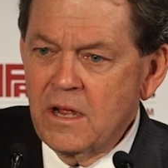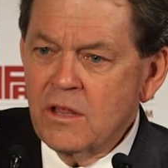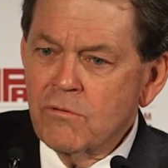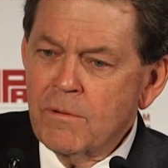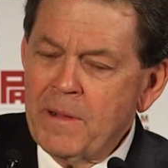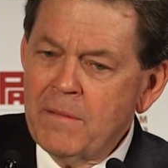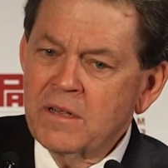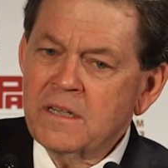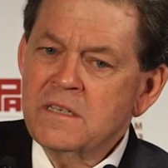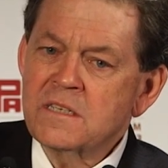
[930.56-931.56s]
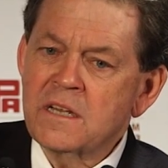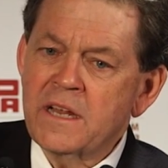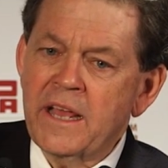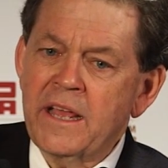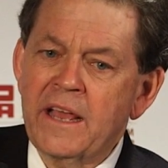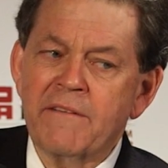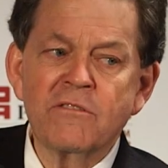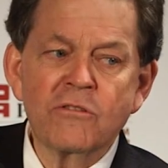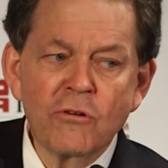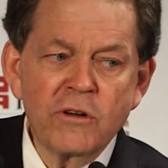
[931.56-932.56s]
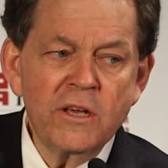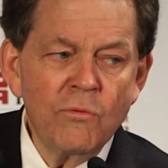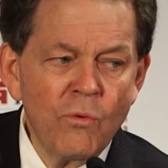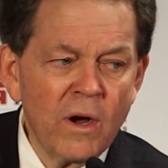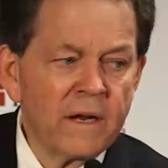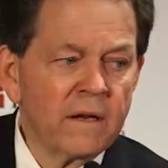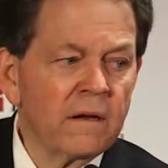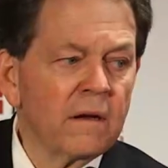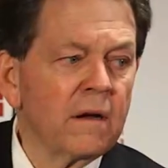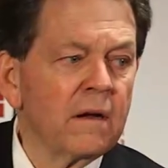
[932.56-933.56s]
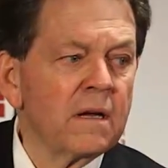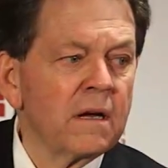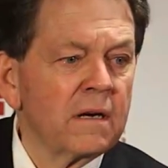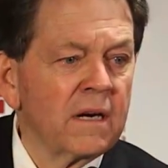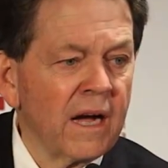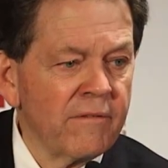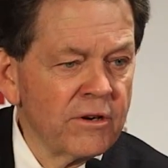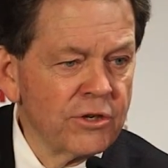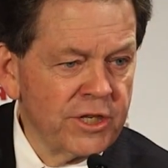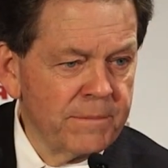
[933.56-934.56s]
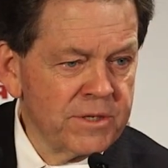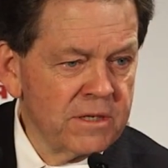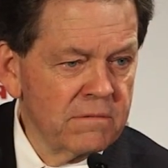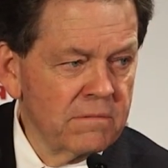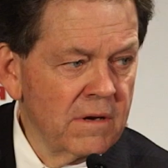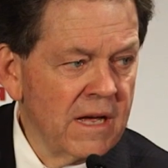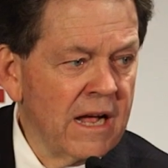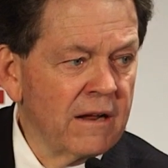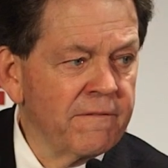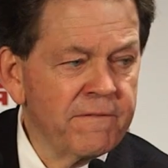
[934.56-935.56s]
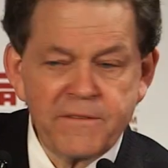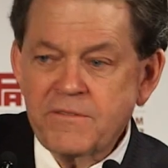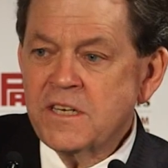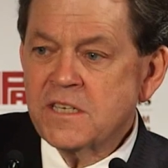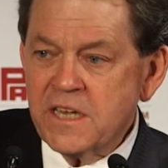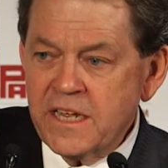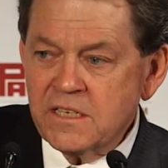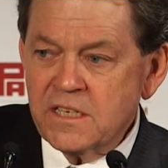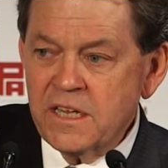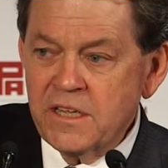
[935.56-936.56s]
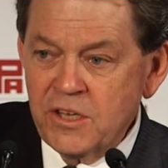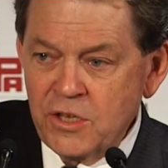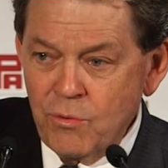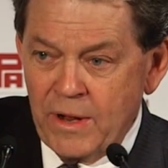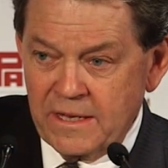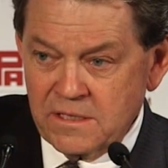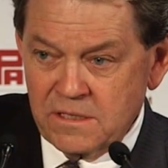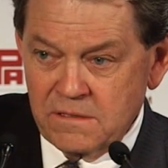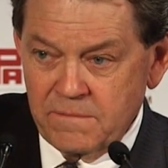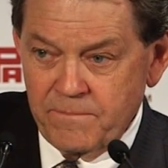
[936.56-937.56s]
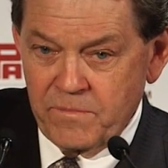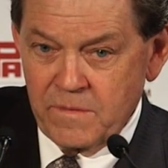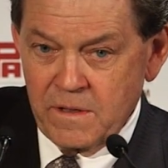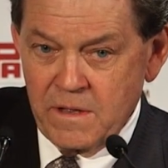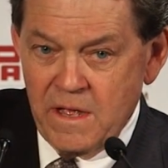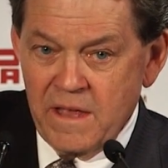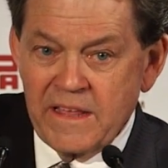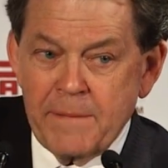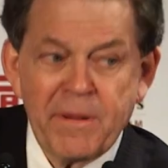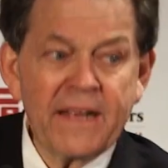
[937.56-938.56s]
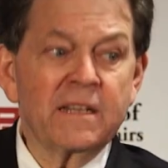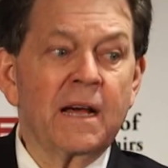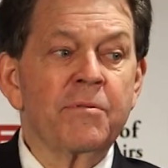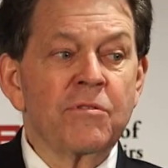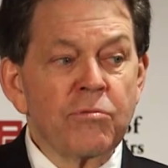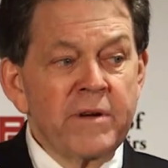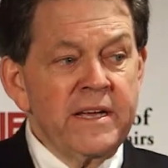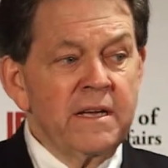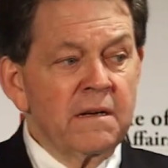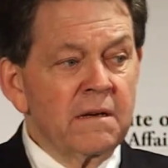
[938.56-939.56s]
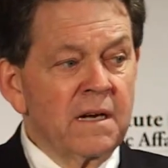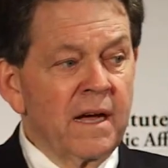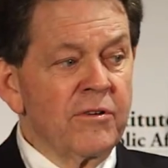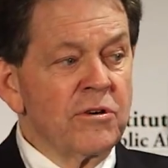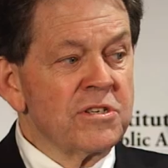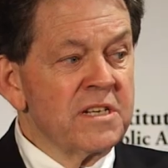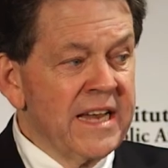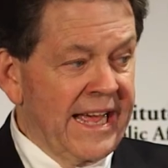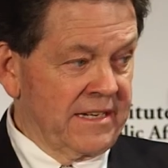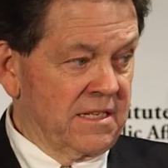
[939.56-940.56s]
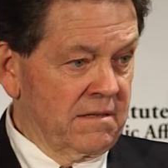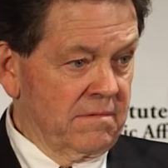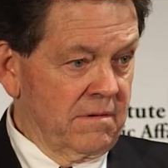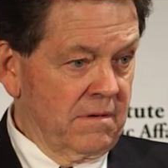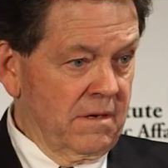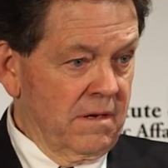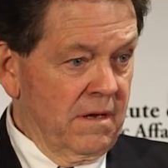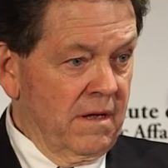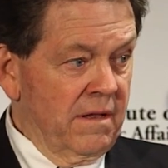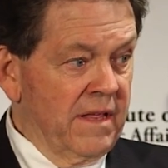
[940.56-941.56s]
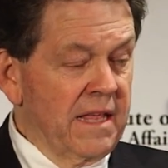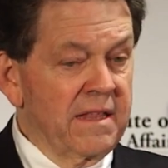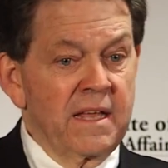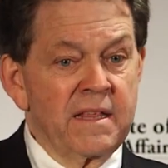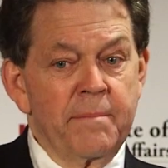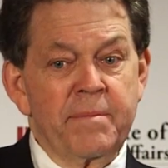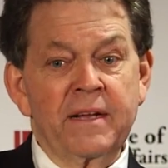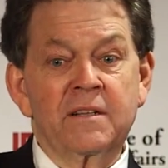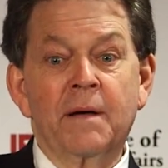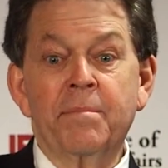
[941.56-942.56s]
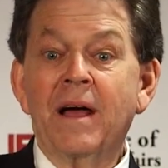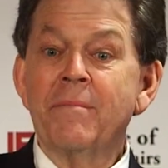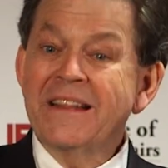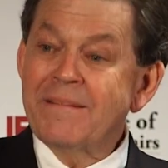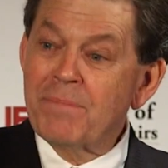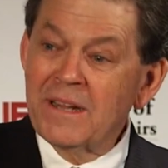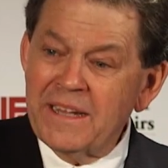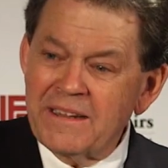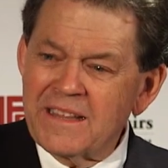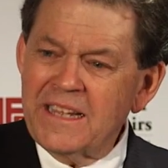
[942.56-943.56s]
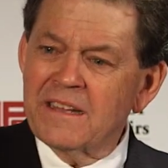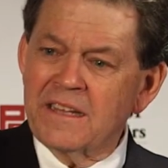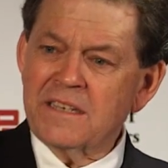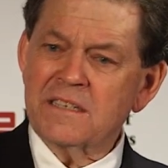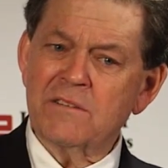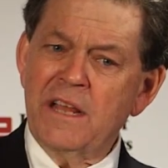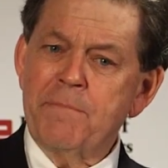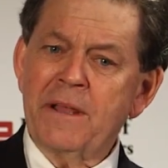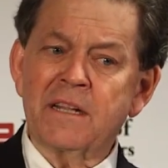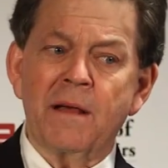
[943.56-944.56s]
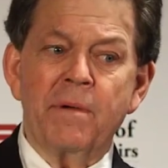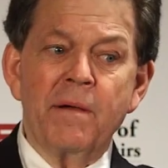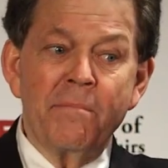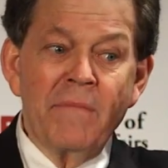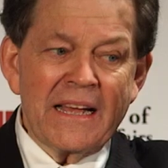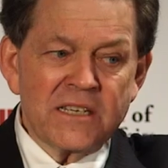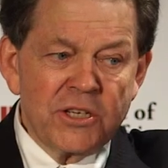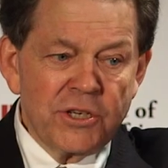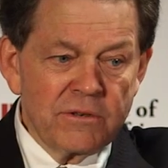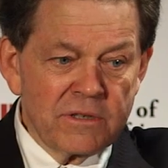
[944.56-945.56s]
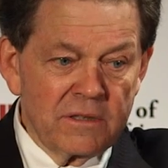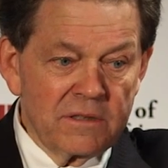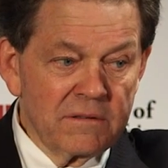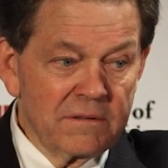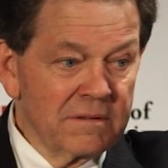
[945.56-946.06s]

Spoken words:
The Republicans today have 31 governorships out of 50 states in the U.S. They picked up 3 governors net. They picked up, I mean, think of this. They picked up Massachusetts.